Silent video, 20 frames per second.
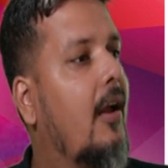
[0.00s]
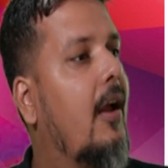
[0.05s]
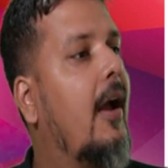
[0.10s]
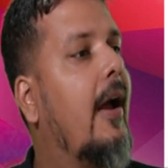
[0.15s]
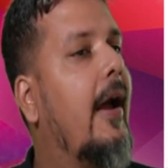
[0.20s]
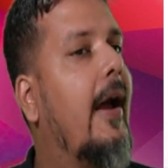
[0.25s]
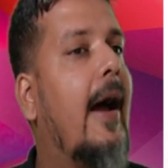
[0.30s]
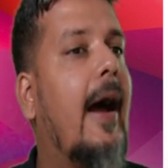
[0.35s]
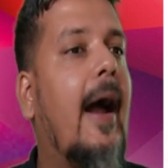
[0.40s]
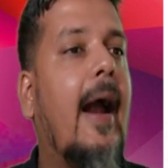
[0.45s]

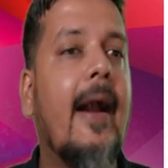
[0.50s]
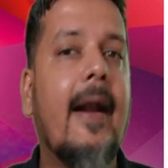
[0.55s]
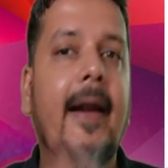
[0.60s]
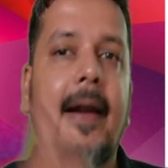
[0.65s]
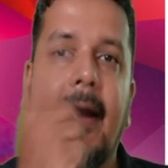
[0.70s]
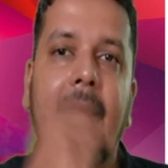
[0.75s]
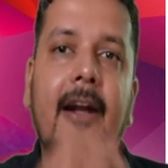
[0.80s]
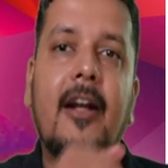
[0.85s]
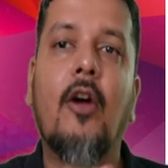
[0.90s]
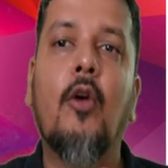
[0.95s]
and
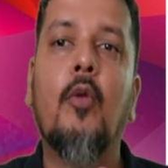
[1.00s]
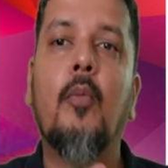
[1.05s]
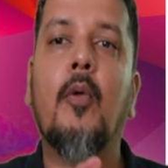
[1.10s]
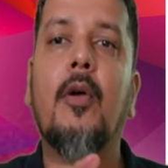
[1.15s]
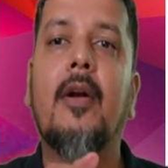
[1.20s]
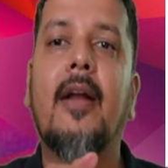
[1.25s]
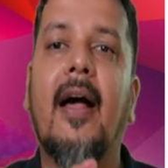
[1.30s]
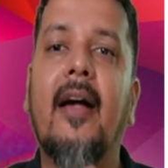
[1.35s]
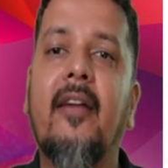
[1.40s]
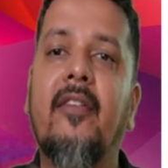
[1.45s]
net output
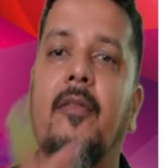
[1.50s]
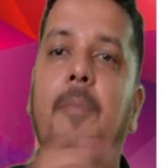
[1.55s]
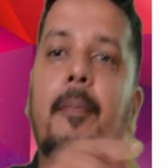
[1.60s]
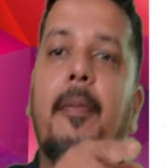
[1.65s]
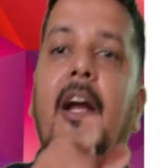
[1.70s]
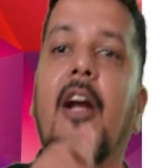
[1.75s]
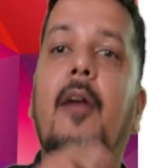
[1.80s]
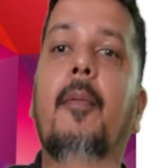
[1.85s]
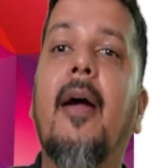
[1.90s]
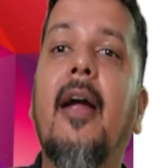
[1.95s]
tax
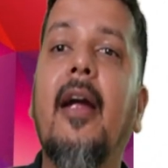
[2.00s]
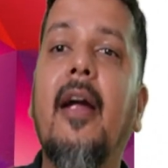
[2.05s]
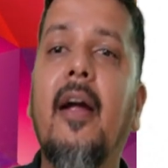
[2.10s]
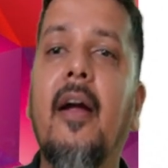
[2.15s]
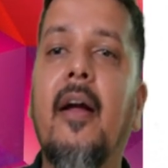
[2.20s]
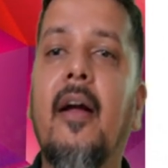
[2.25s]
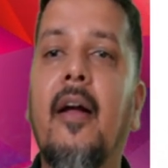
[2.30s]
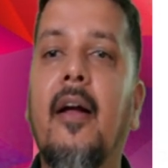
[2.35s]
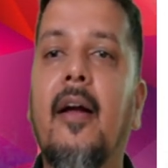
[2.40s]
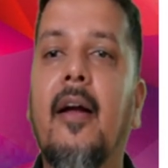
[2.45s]
paid by
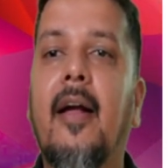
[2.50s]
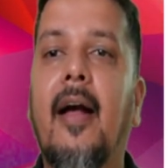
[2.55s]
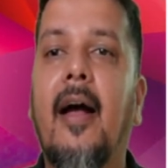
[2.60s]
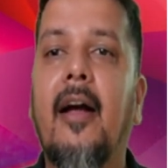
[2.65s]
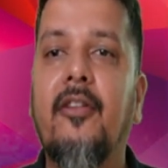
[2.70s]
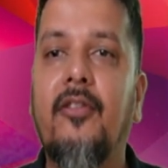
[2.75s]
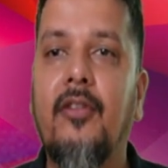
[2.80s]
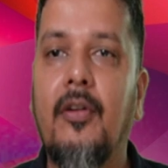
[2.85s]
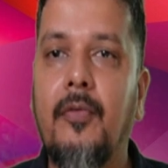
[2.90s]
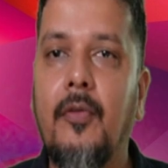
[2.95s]

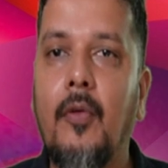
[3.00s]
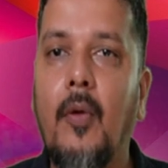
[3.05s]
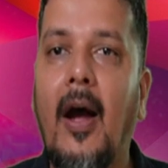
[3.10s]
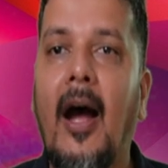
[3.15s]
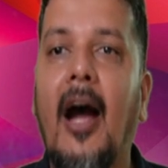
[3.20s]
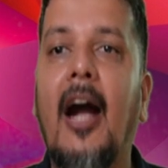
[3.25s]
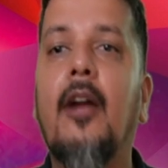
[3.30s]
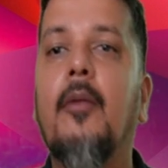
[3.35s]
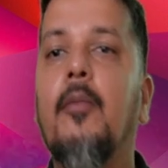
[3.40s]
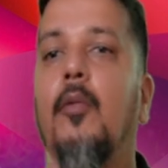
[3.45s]
cash. If you
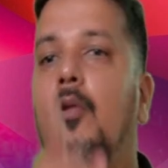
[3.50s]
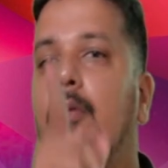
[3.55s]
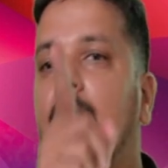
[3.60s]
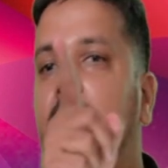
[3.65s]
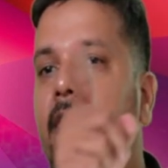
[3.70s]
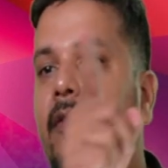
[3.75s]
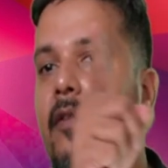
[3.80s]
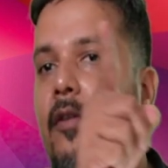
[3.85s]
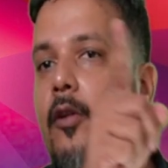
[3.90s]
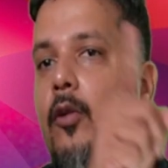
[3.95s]
add both, this
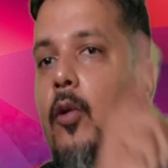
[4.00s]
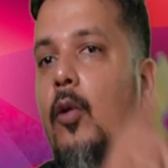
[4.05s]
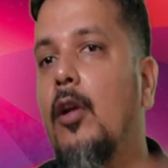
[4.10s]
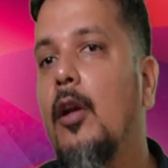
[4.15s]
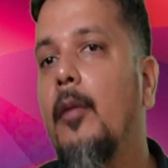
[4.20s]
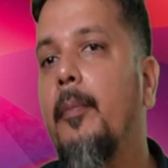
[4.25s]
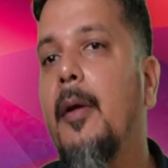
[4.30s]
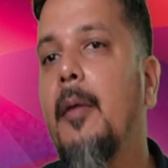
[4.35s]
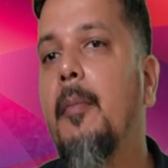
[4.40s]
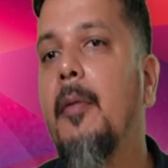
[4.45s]
is the total
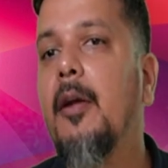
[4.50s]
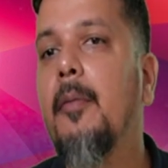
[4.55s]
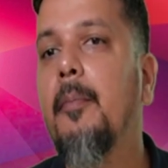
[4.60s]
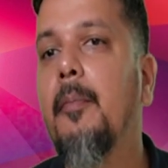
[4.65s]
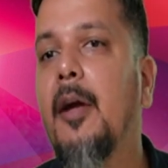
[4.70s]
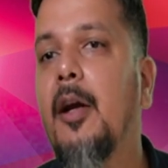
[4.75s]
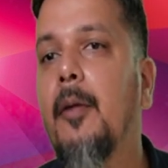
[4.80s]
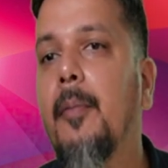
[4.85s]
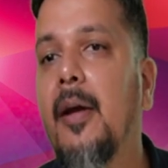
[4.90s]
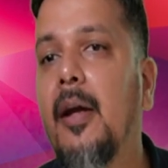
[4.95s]
payment
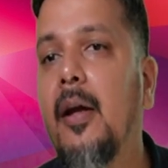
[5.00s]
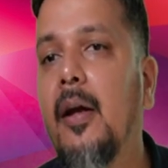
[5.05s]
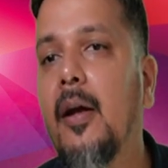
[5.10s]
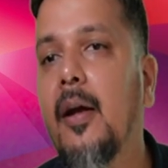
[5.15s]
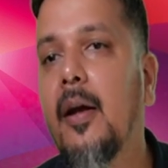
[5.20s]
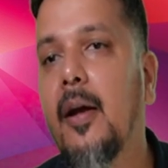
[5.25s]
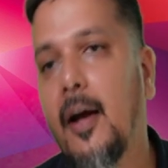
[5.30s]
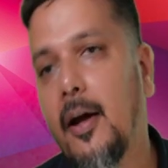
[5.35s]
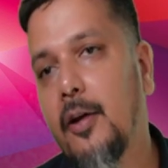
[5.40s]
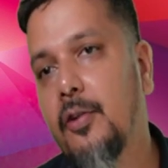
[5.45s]
paid by
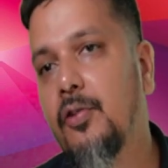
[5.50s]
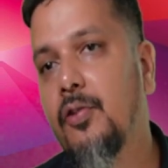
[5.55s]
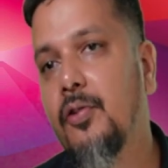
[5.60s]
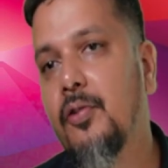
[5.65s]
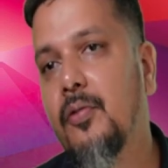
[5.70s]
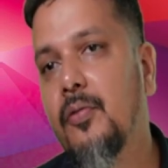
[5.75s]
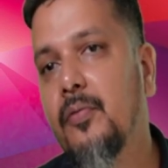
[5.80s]
cash.